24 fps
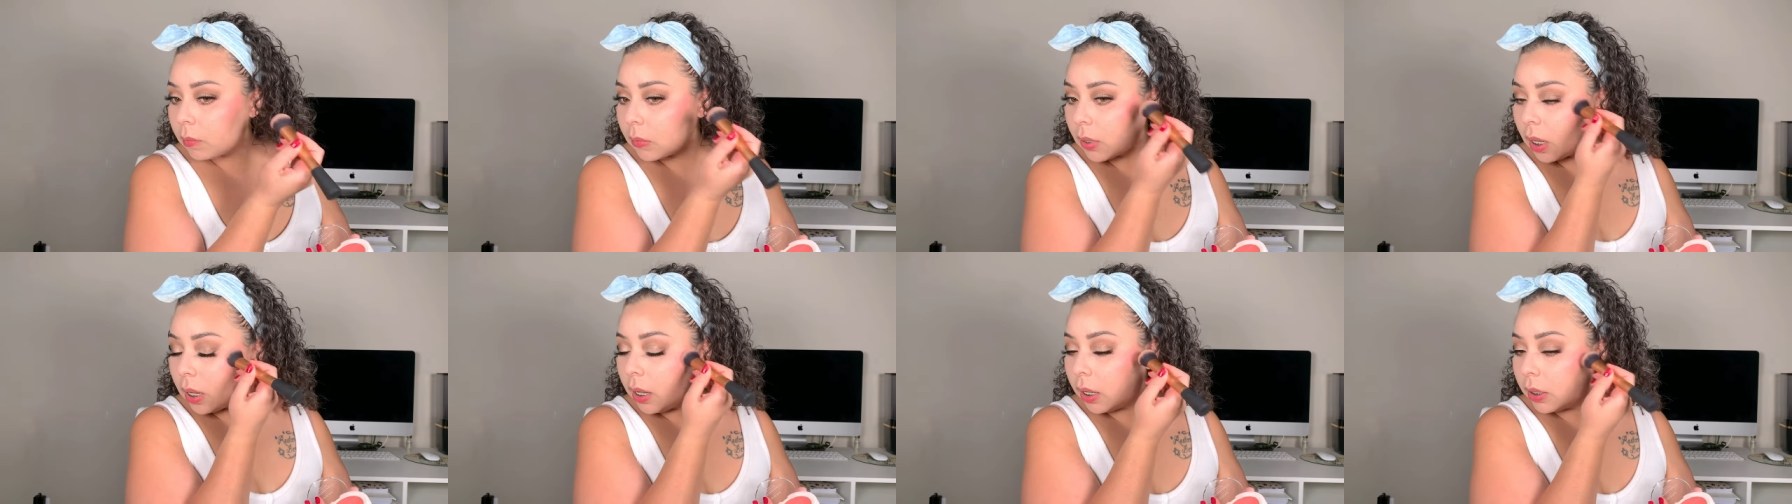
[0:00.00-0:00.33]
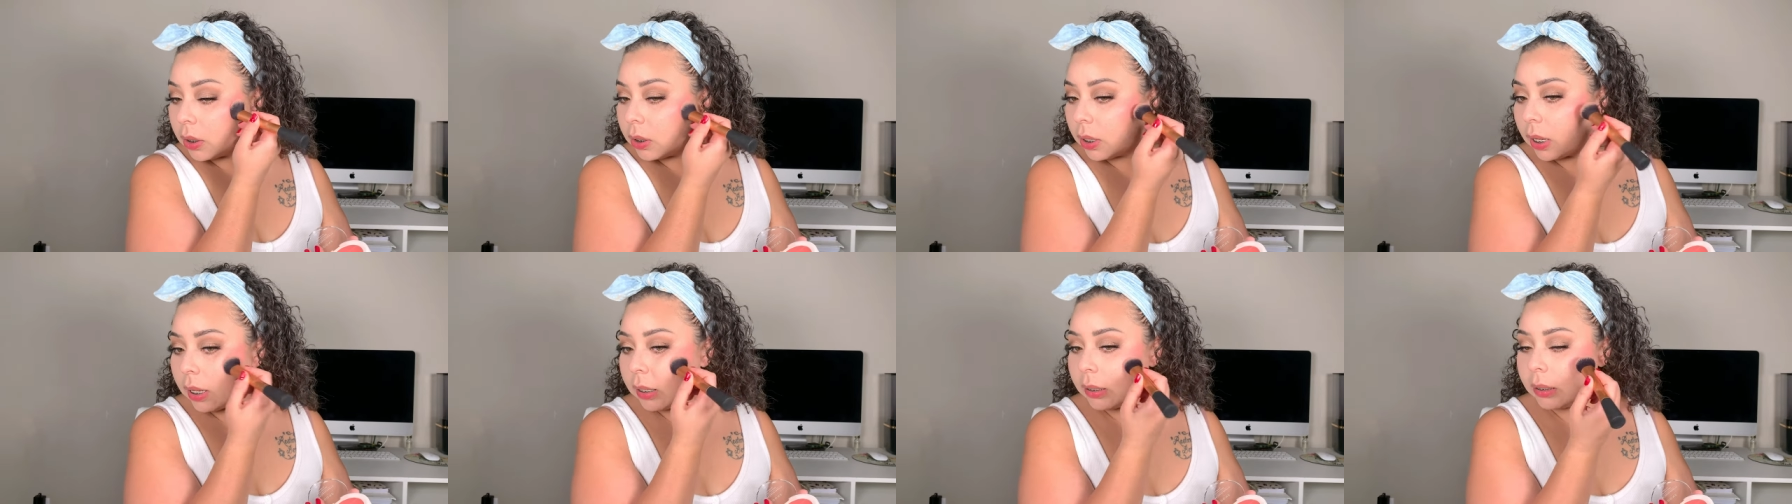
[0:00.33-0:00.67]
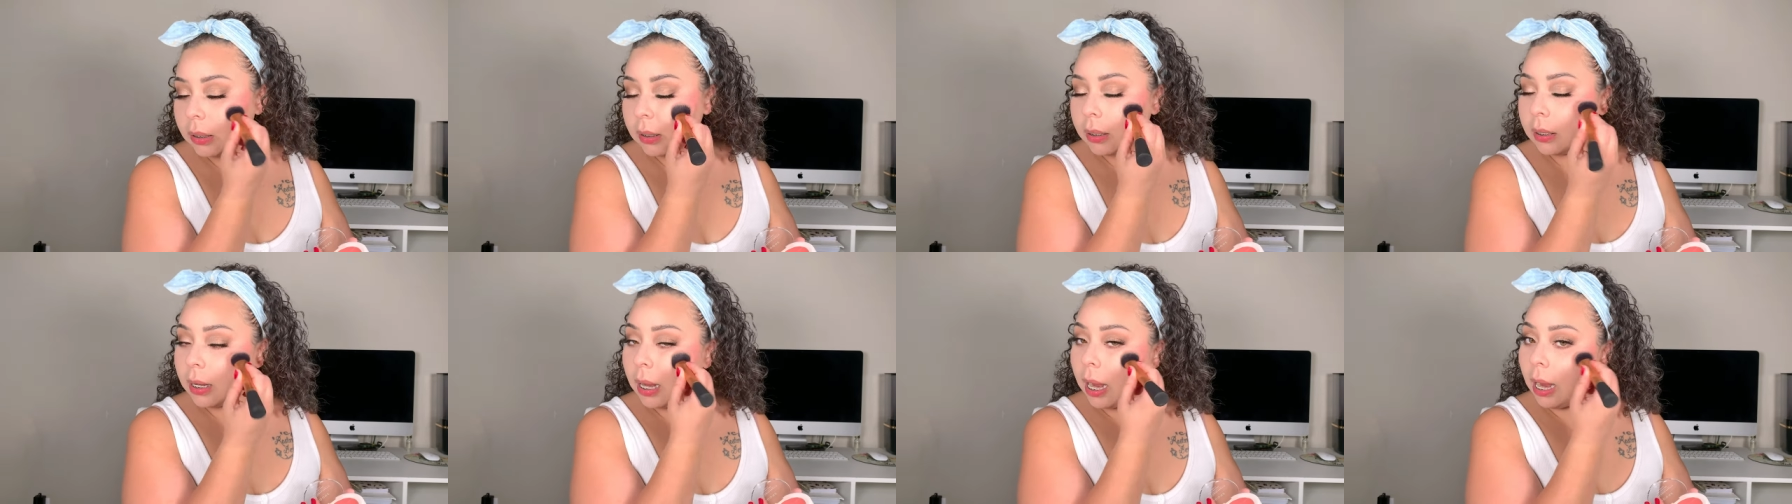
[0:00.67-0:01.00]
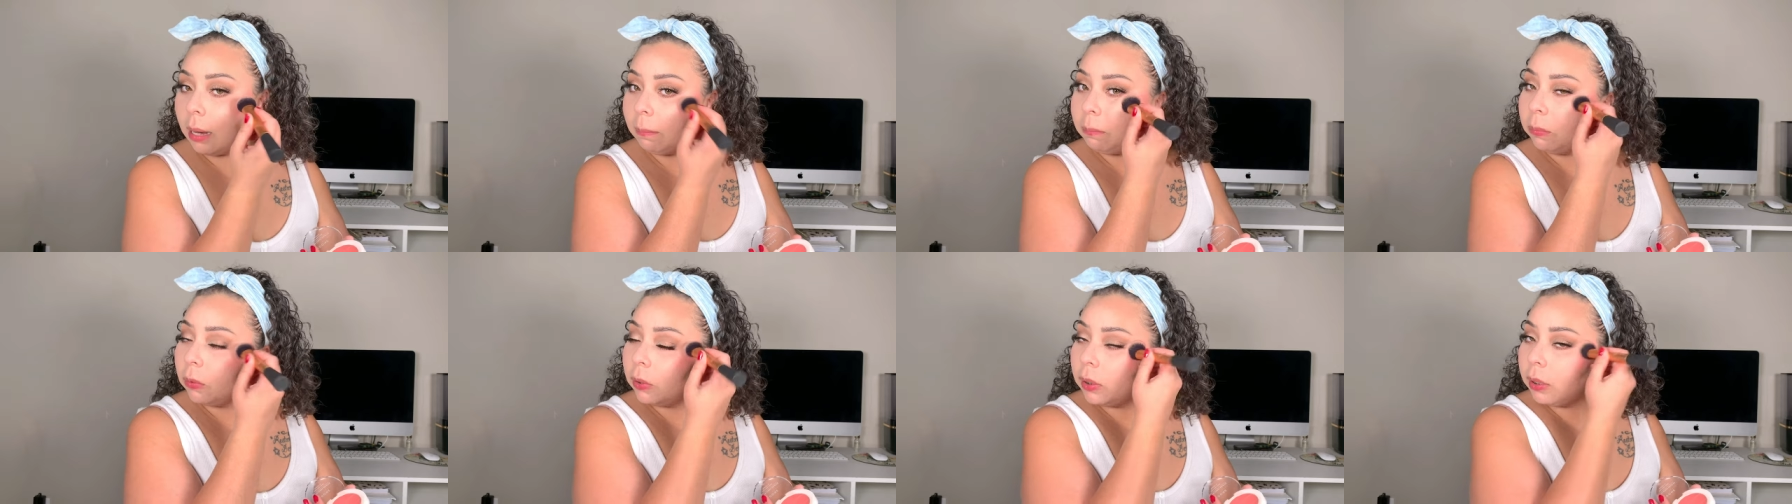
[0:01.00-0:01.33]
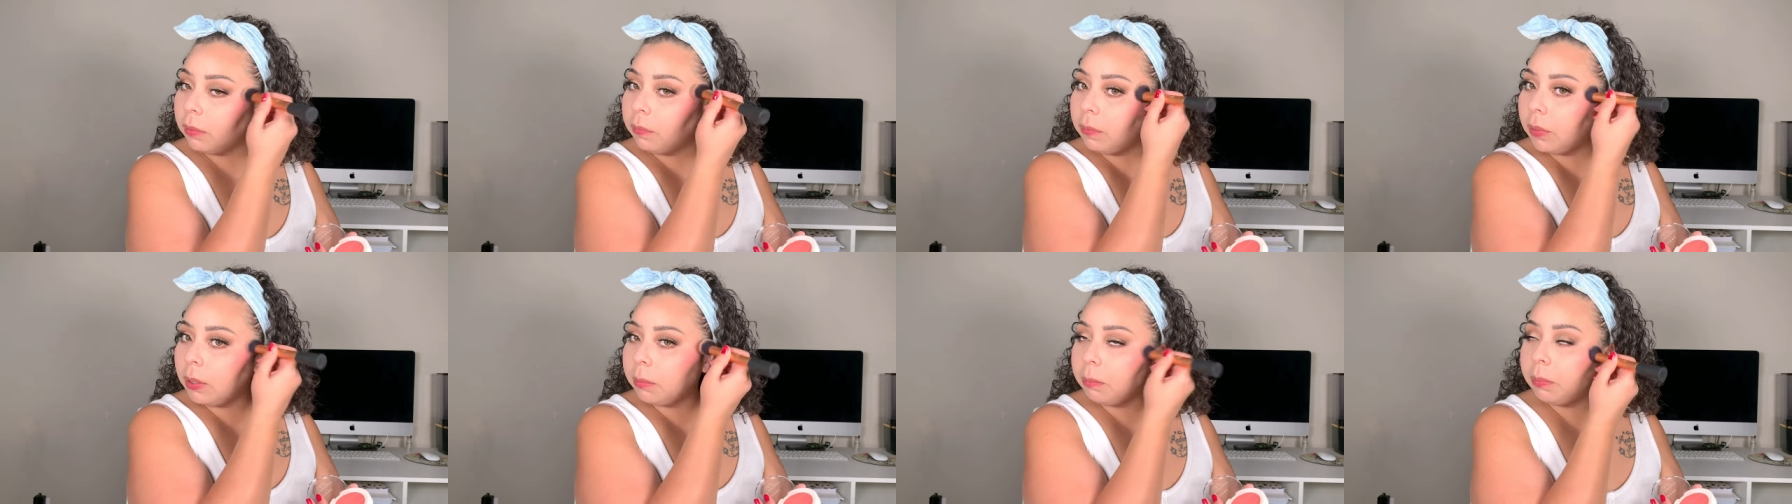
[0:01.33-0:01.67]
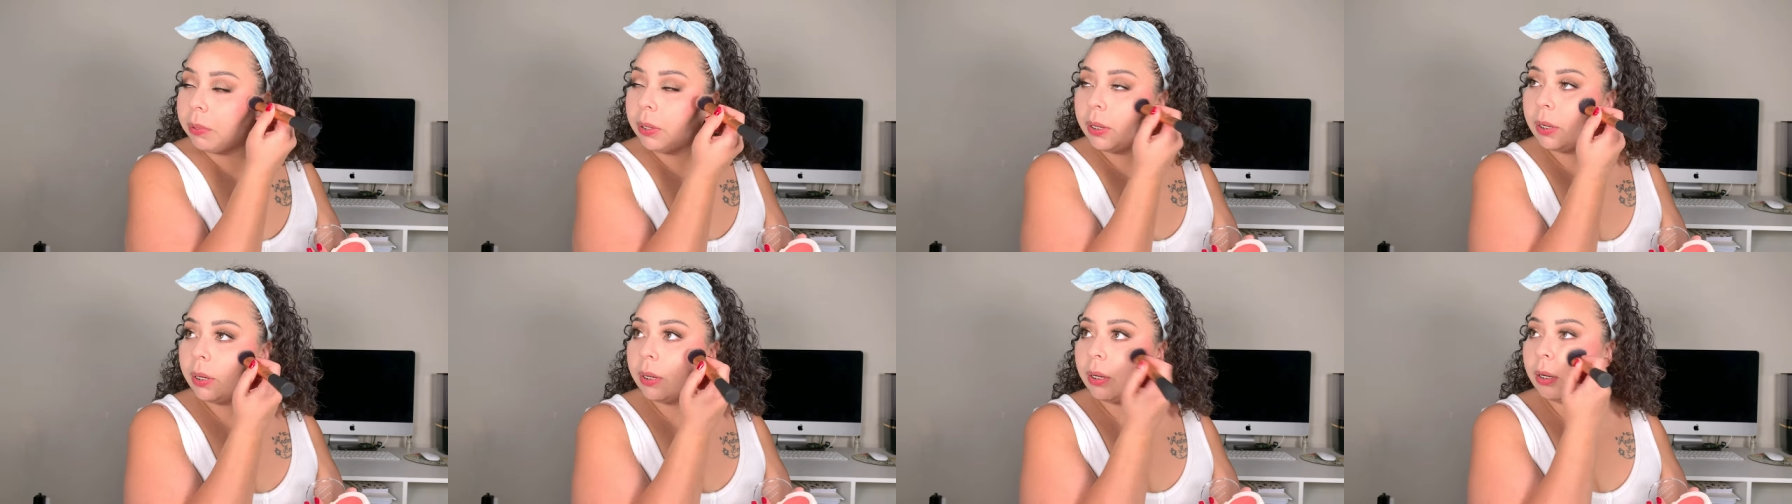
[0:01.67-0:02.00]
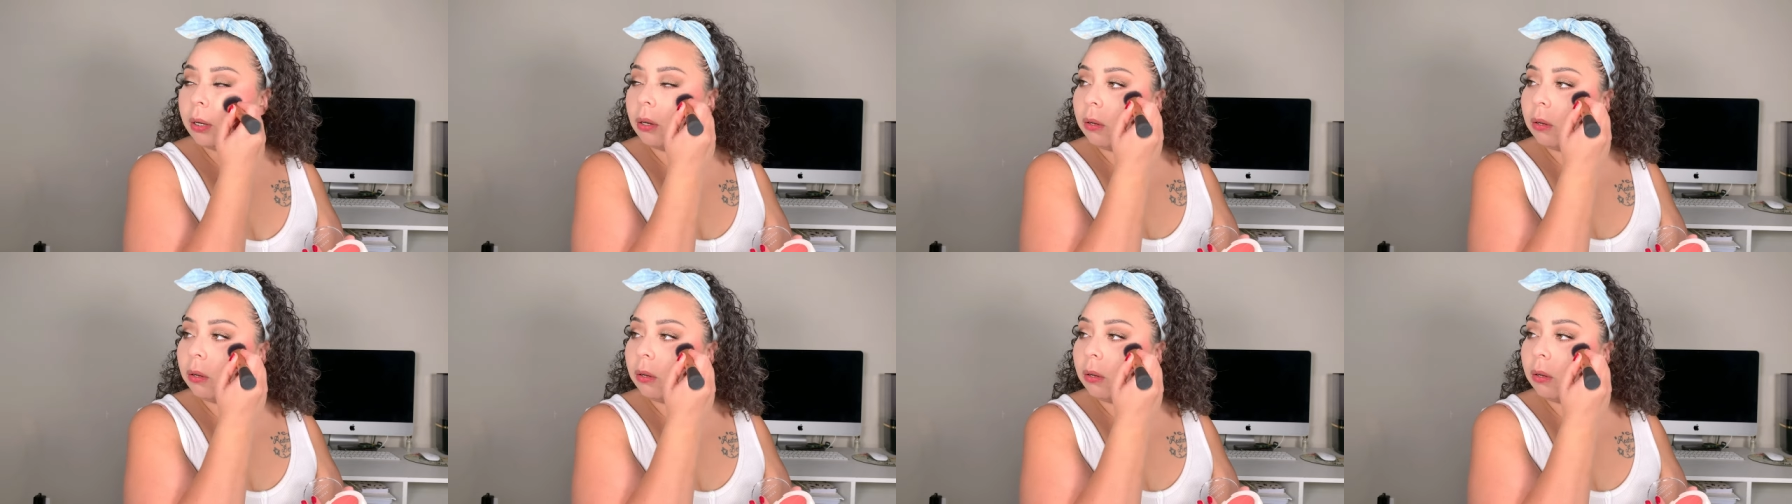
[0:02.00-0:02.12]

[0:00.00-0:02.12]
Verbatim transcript: and I try to tap whenever I'm putting it